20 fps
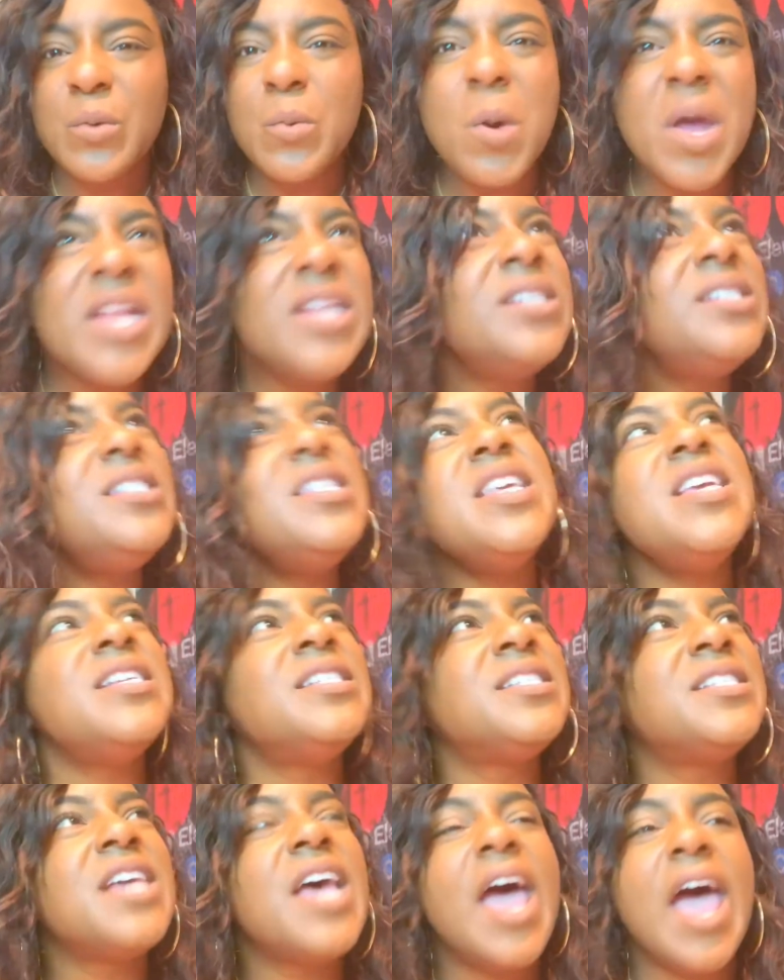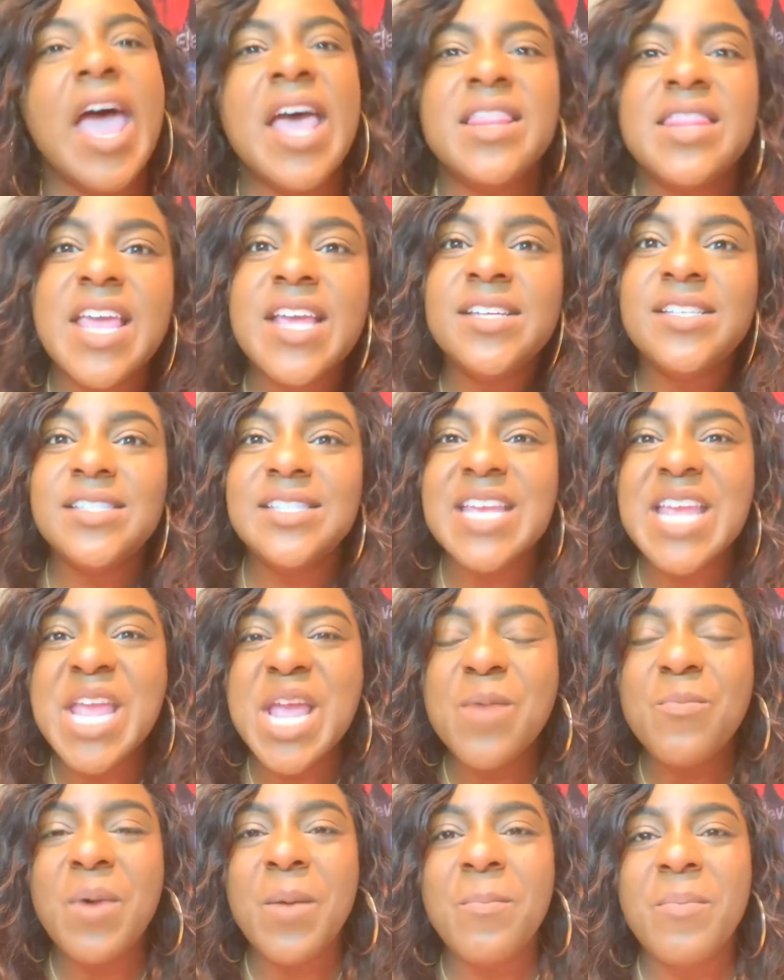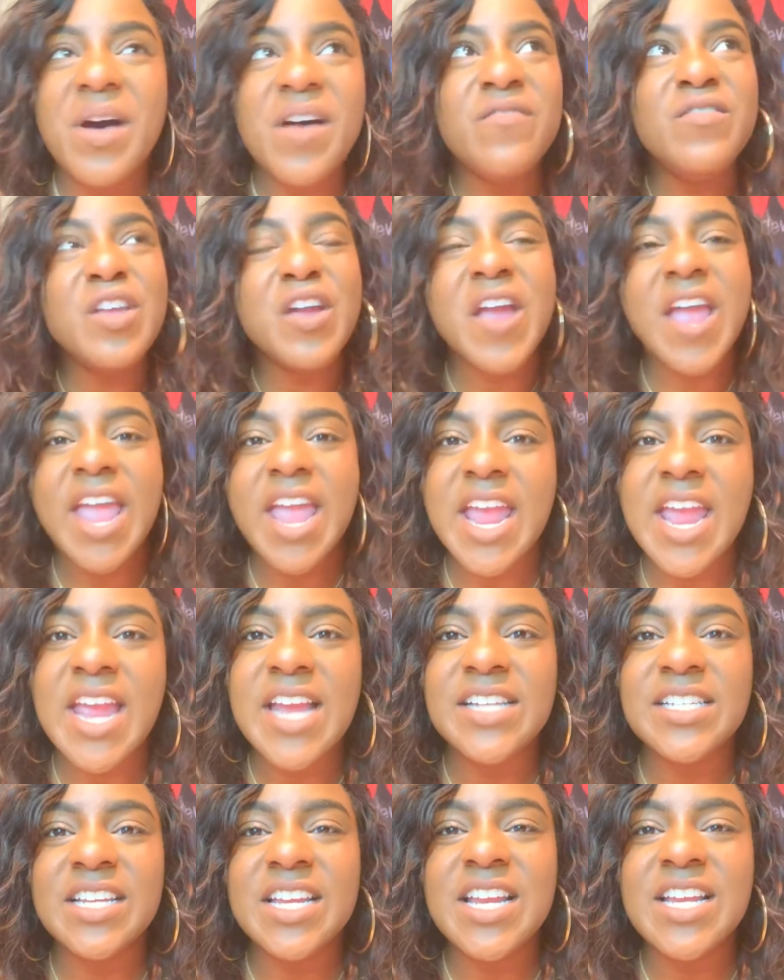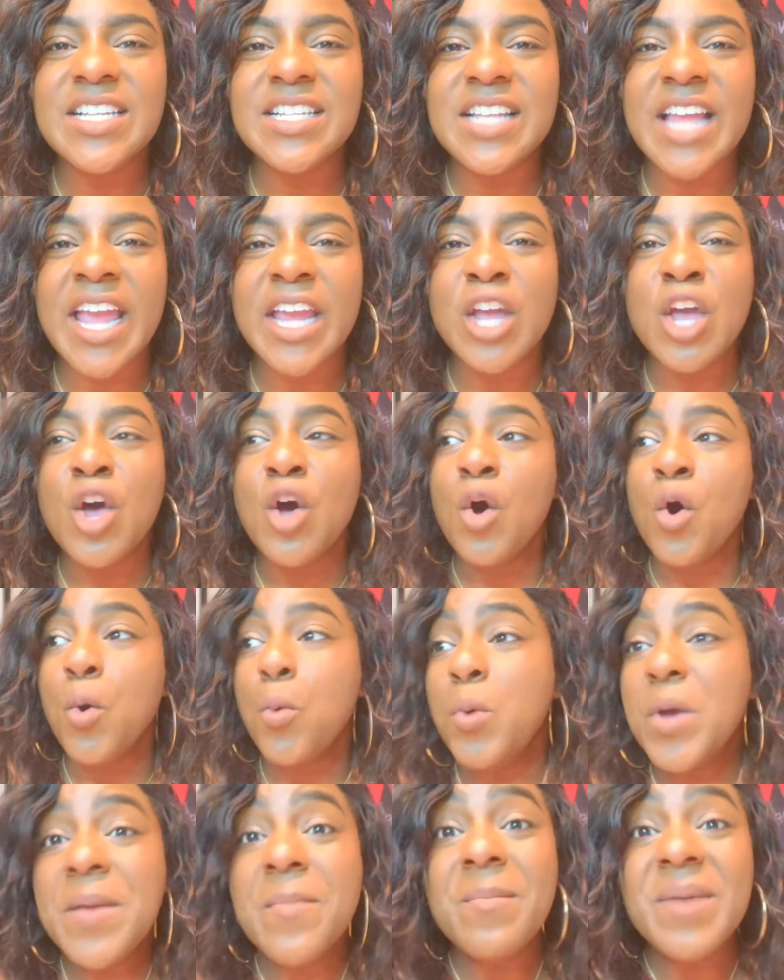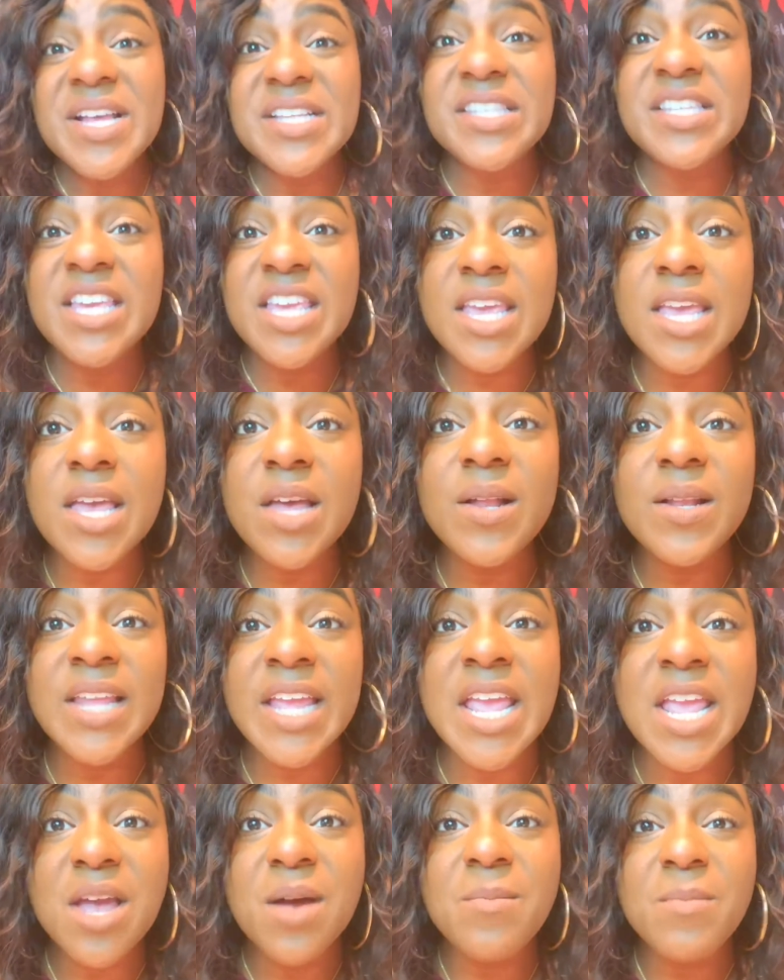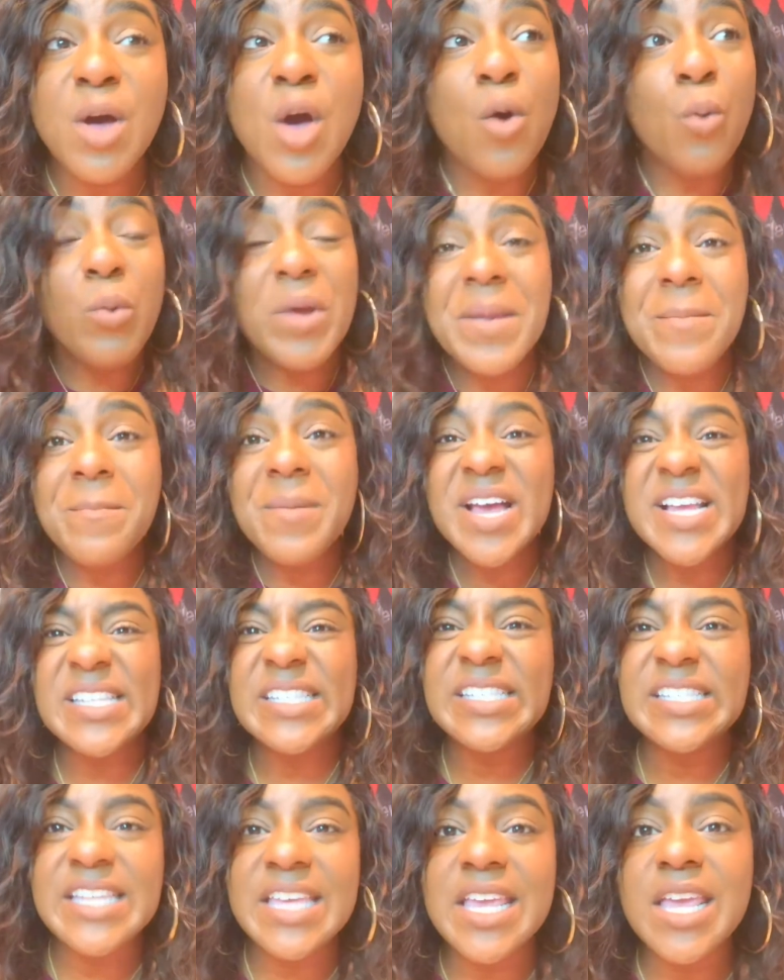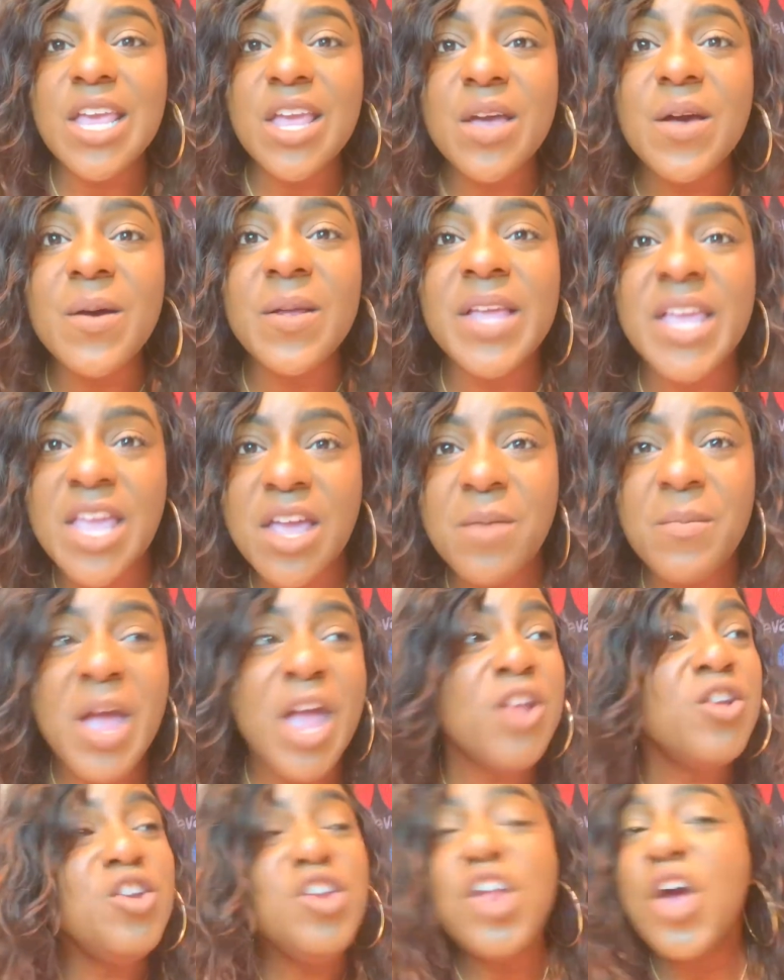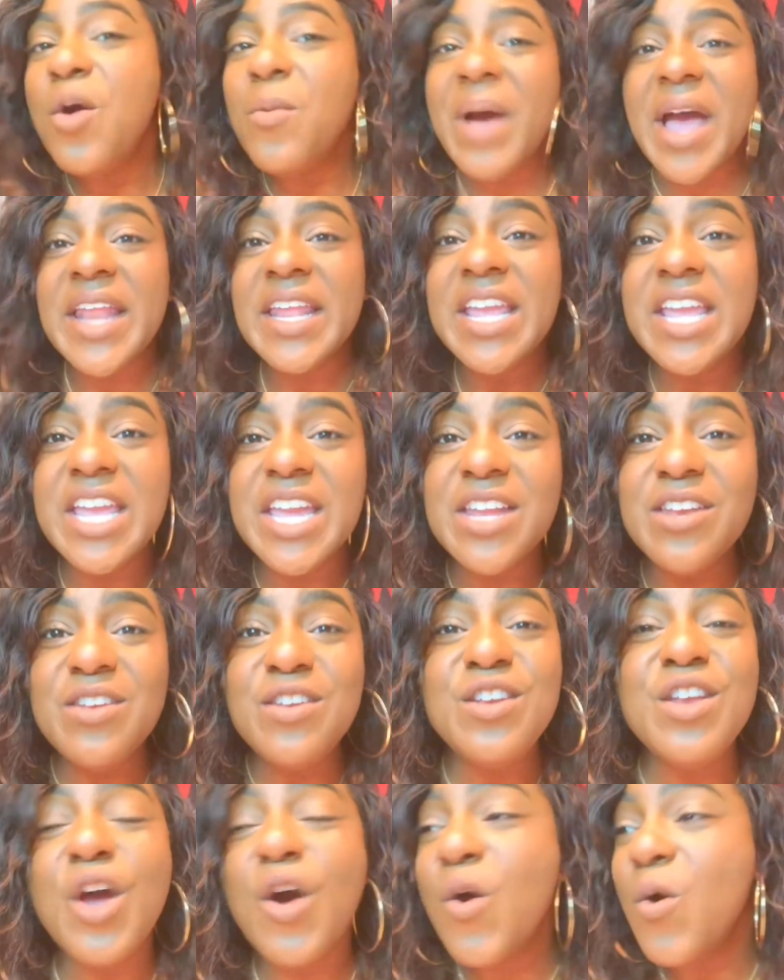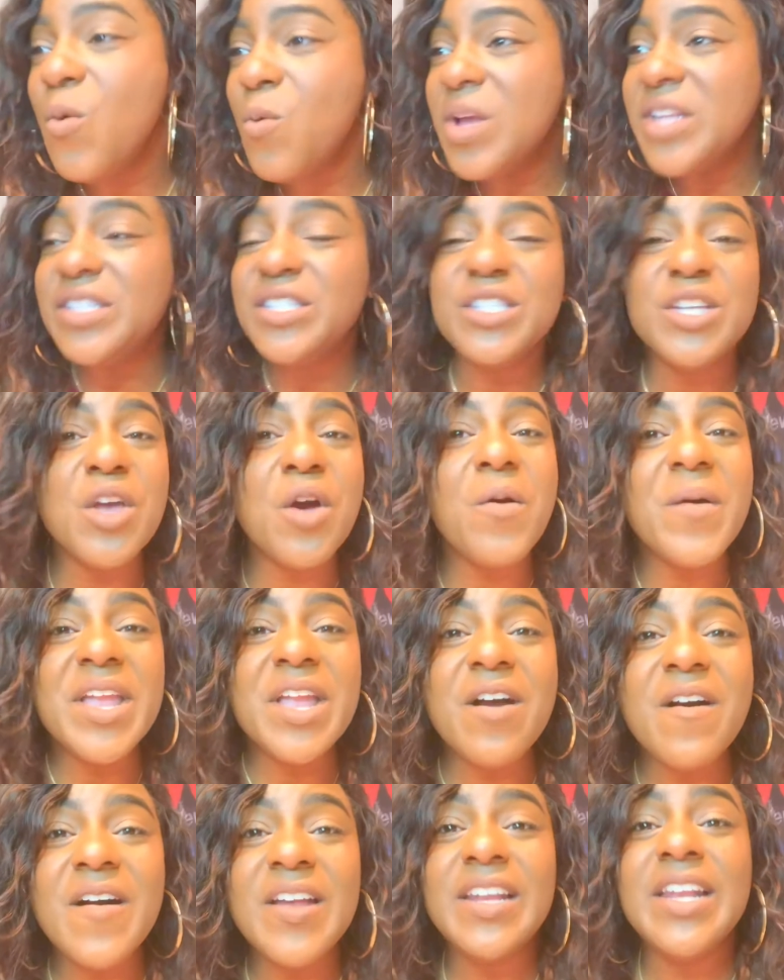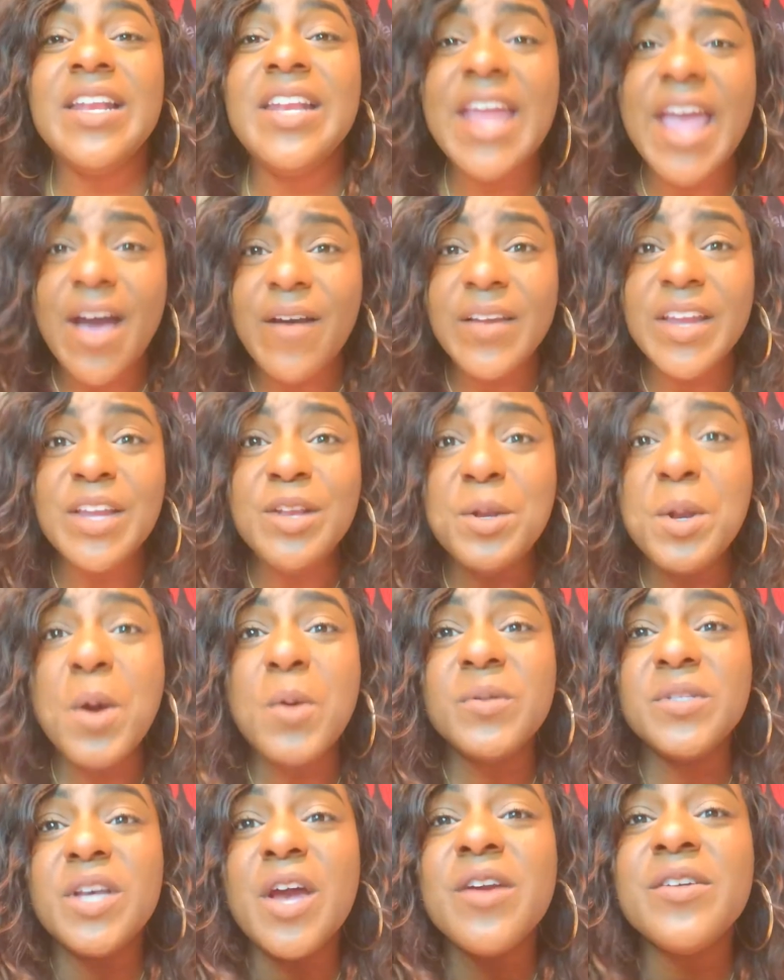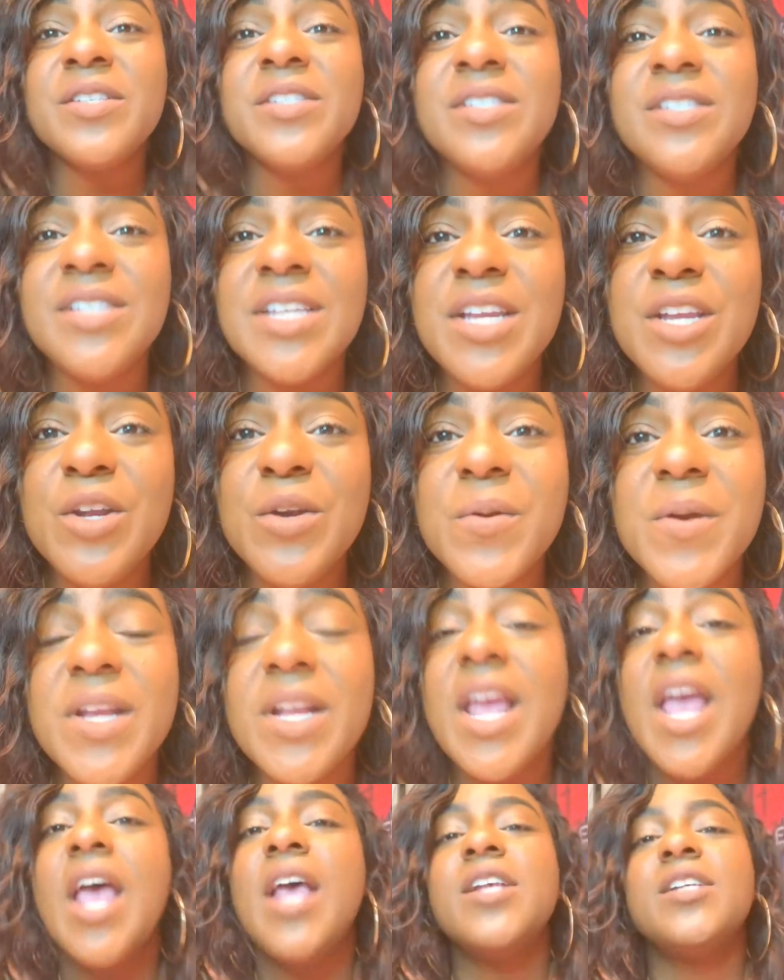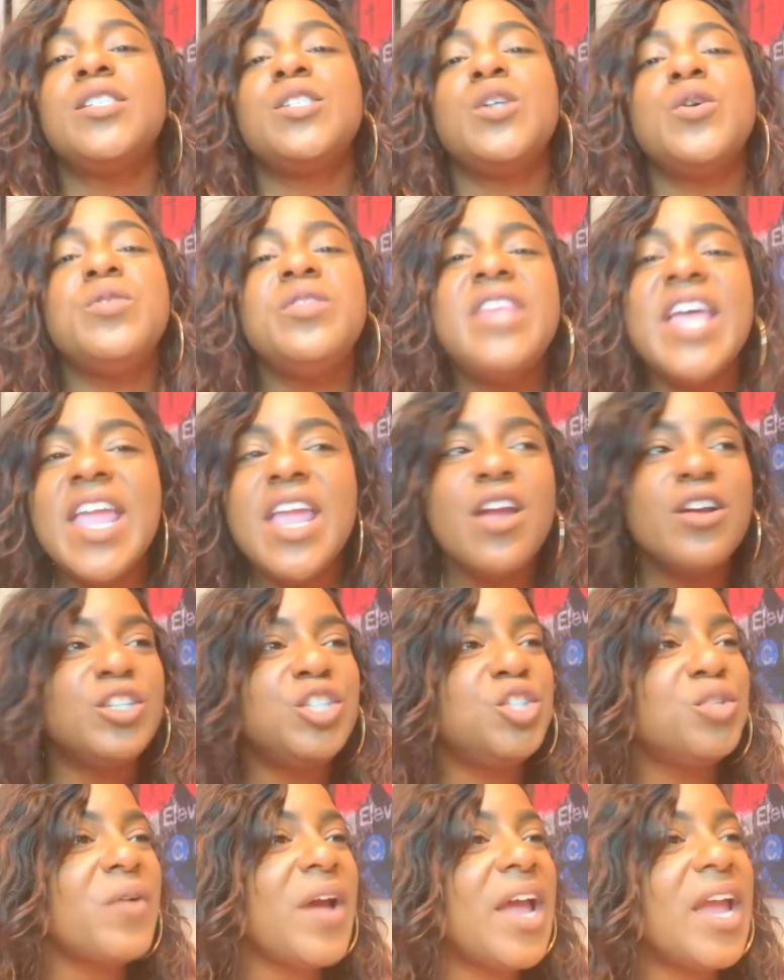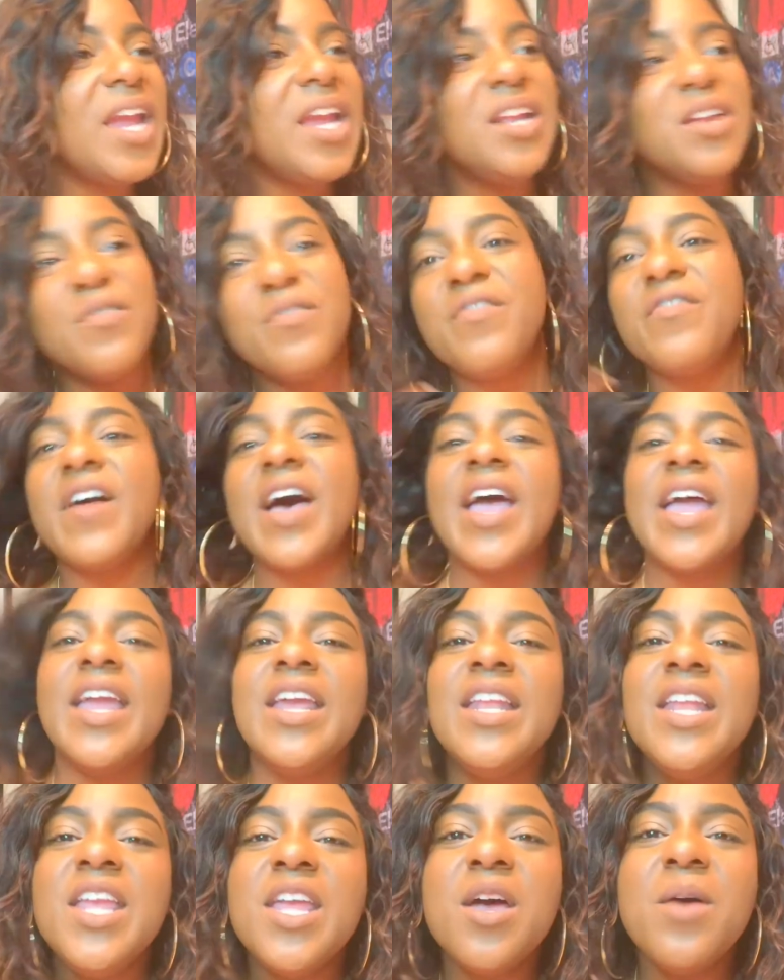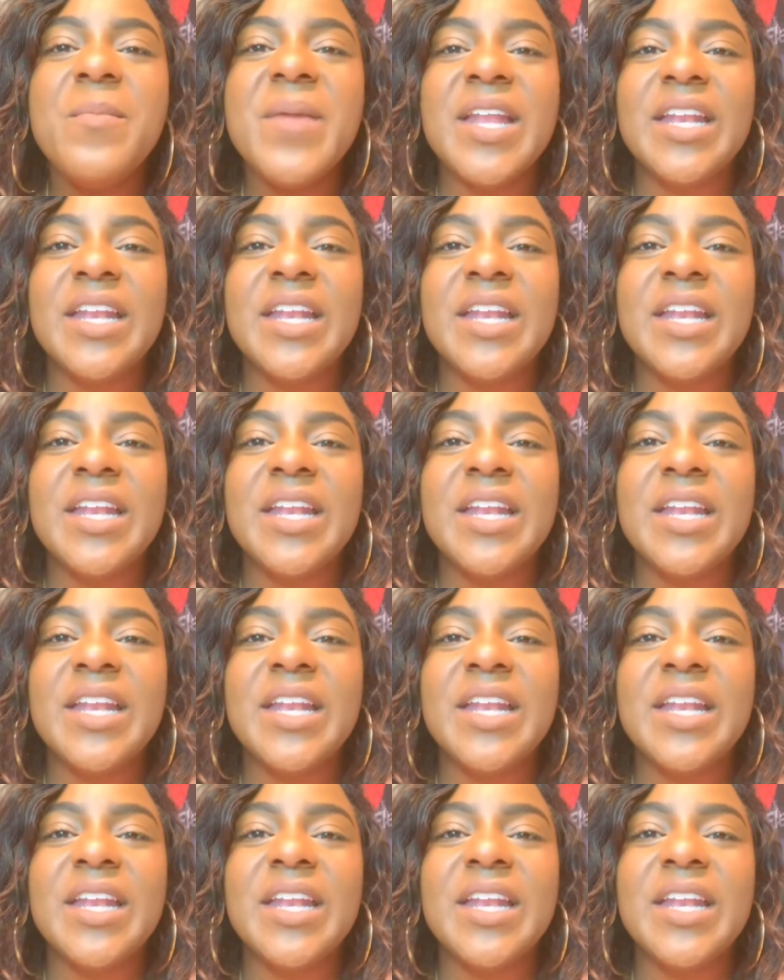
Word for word: What is this? And they see him above their heads, and he's like, We must kill him. We must kill him. Nobody can know what's going on, and now he knows our secret. So they are trying to find him